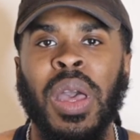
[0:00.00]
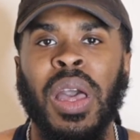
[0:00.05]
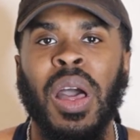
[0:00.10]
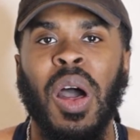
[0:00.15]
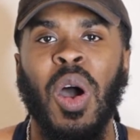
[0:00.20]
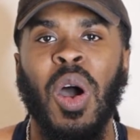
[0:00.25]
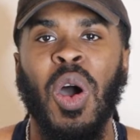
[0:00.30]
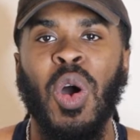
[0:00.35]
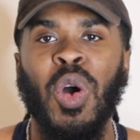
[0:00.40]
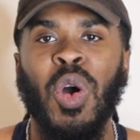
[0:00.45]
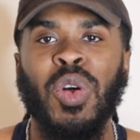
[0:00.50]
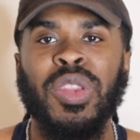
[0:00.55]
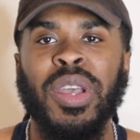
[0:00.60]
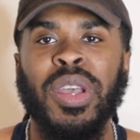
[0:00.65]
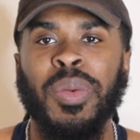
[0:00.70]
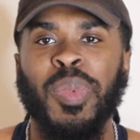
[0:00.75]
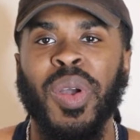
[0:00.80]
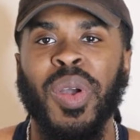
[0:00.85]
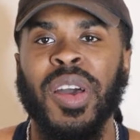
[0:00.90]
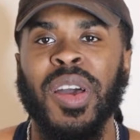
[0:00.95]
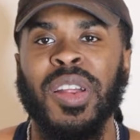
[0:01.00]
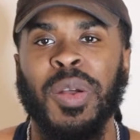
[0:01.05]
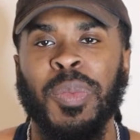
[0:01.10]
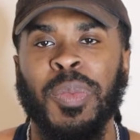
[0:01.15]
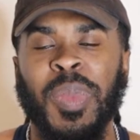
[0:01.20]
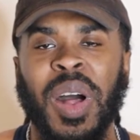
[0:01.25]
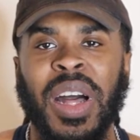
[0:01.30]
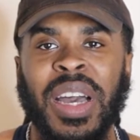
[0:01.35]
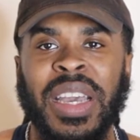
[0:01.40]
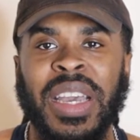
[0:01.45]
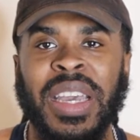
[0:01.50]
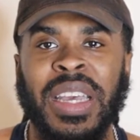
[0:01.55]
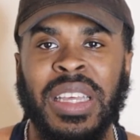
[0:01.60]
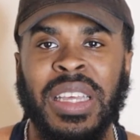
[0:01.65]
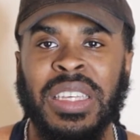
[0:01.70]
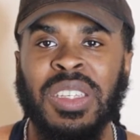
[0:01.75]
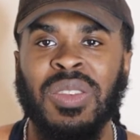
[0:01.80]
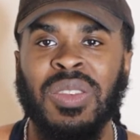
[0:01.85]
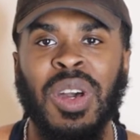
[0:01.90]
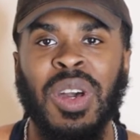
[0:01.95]
older brother by,
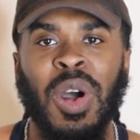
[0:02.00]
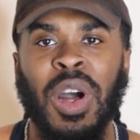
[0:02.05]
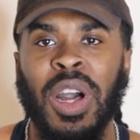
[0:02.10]
a